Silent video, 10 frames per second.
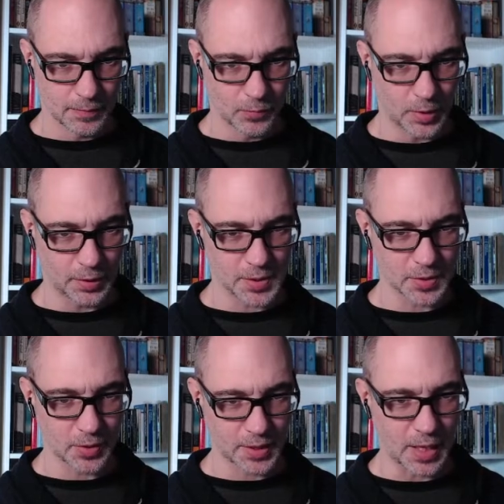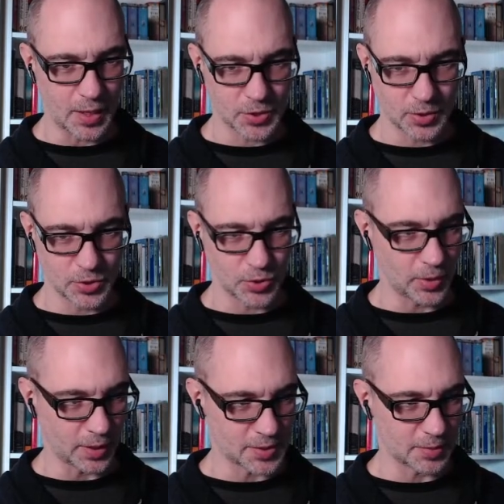Well, at least they're occasionally
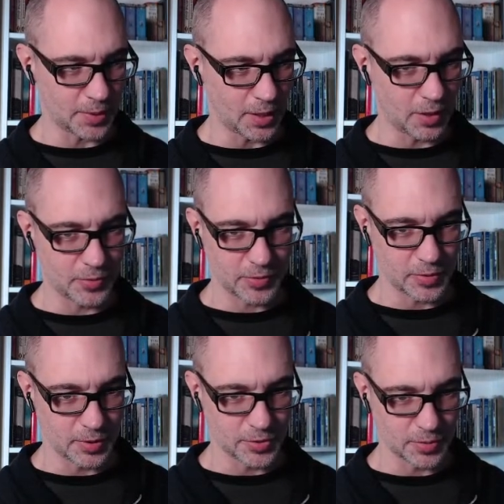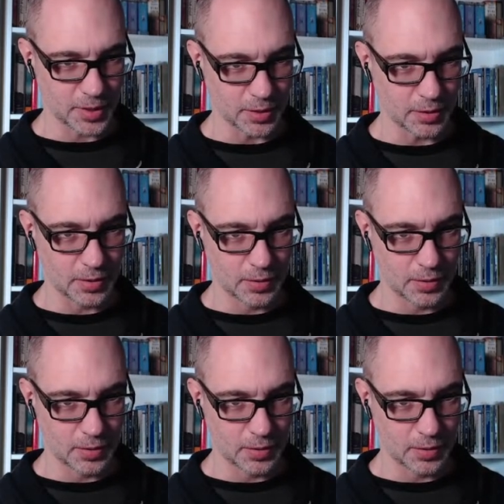shooting at somebody other than Nirjarini.